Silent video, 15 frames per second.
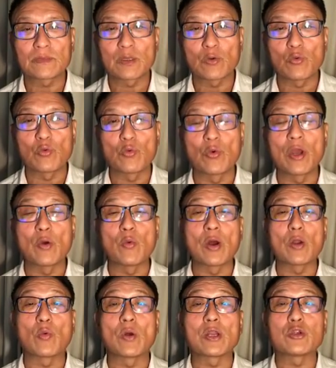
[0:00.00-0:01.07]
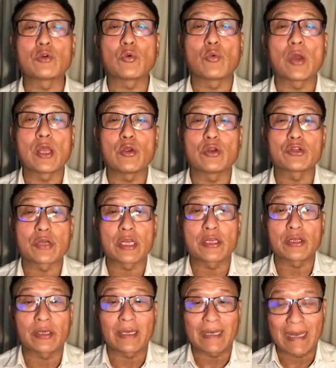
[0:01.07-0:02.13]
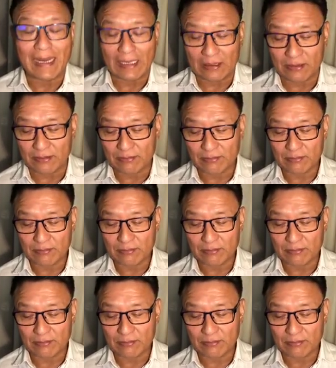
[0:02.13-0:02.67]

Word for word: Where what what you where you're trying to connect?